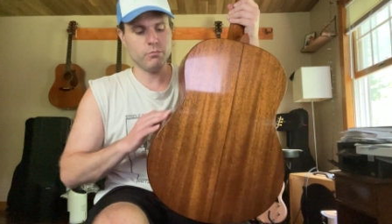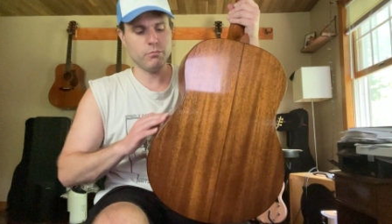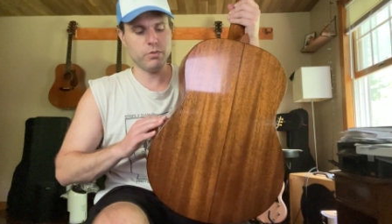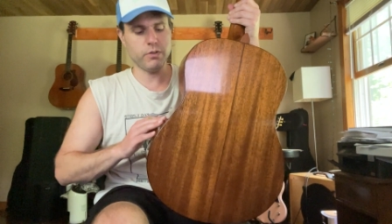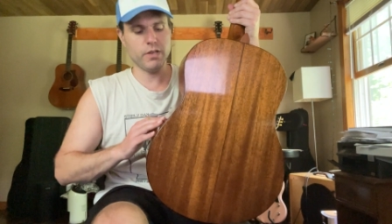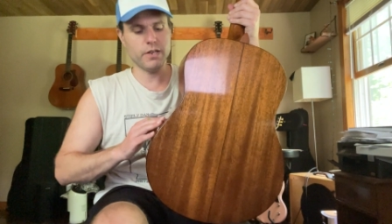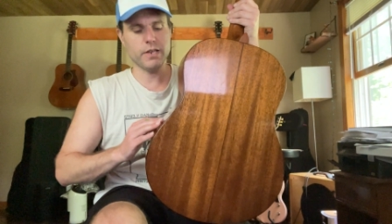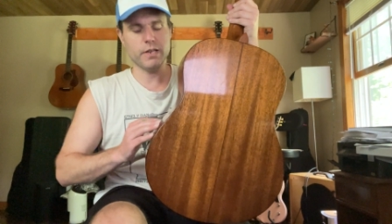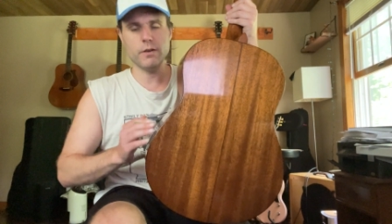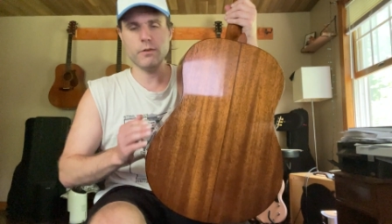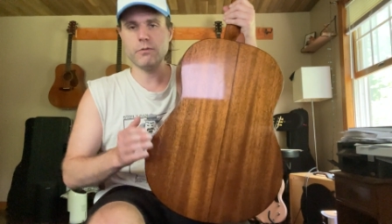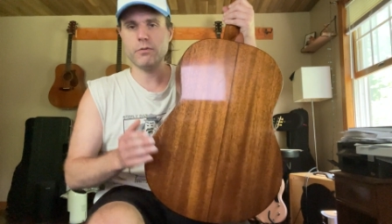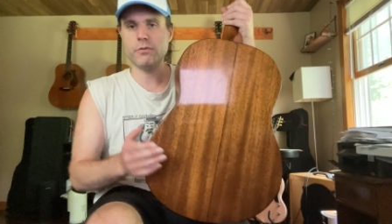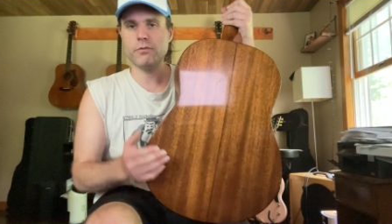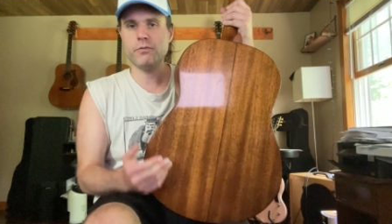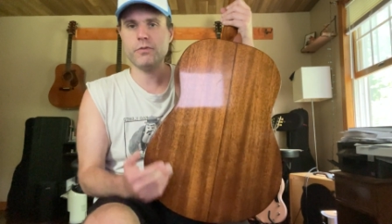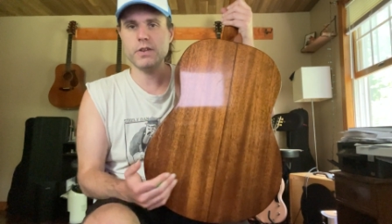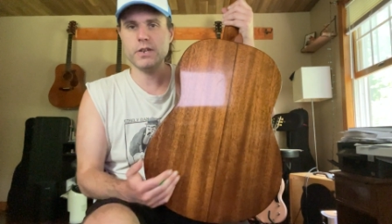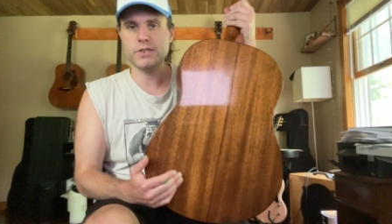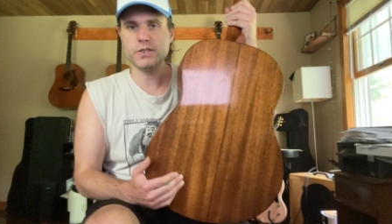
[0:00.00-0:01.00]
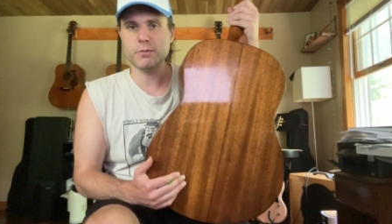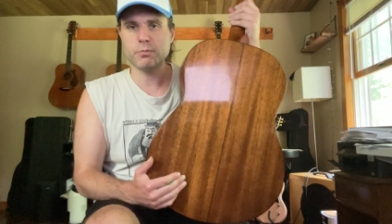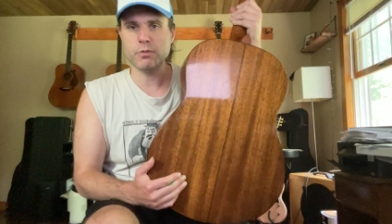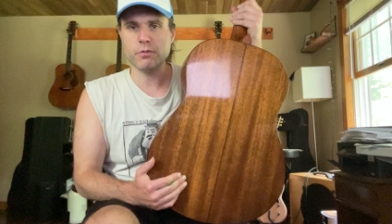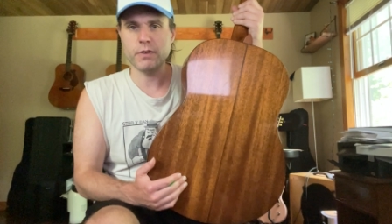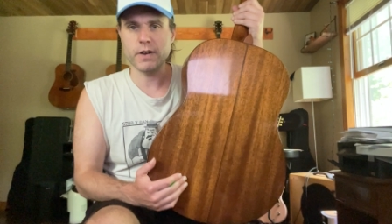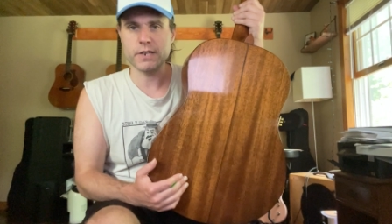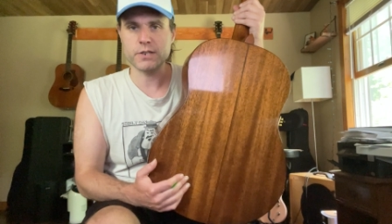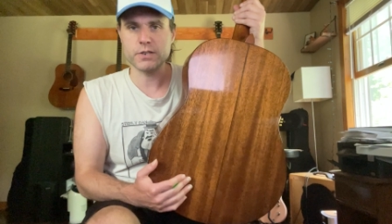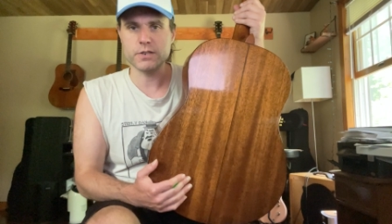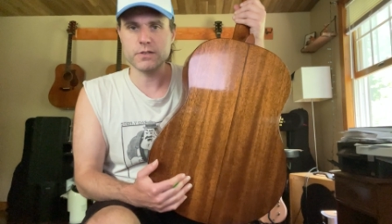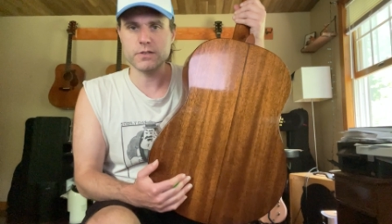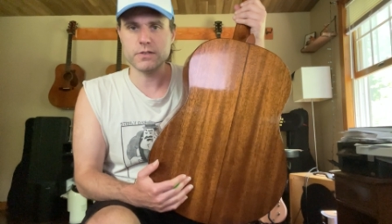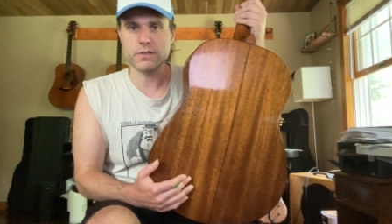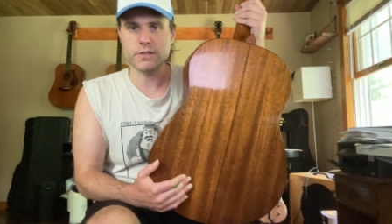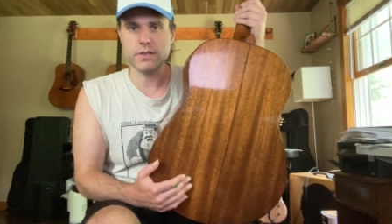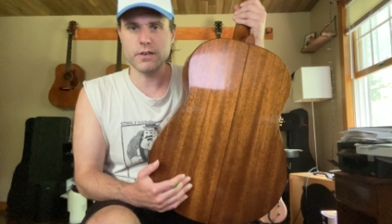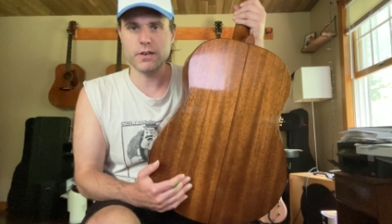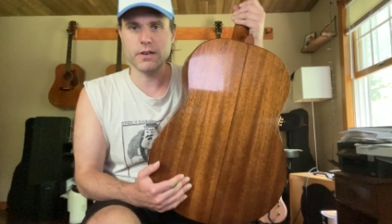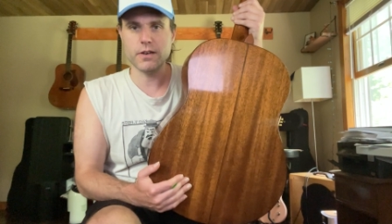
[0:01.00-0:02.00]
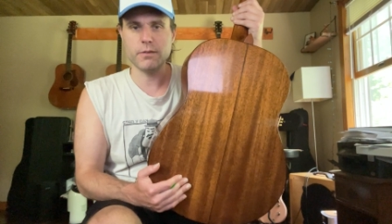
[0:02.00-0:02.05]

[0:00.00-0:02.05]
Plenty of finish imperfections.